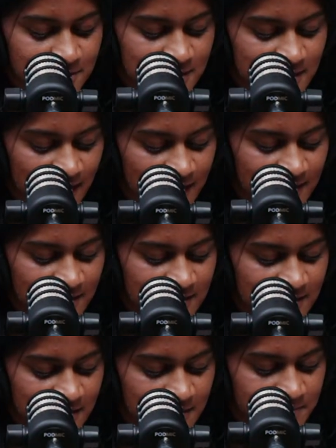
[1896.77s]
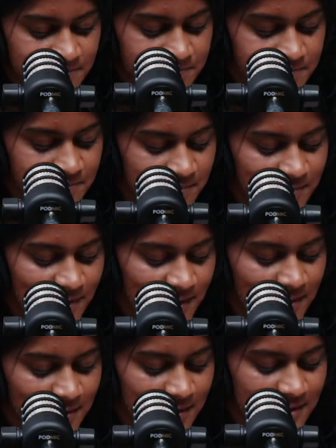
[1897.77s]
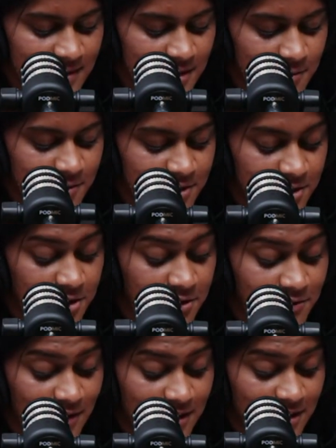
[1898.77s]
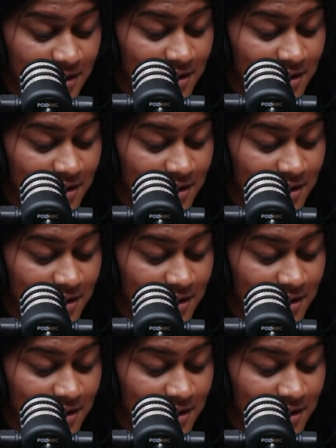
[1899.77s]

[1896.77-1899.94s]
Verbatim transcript: his head as he listened to his girlfriend,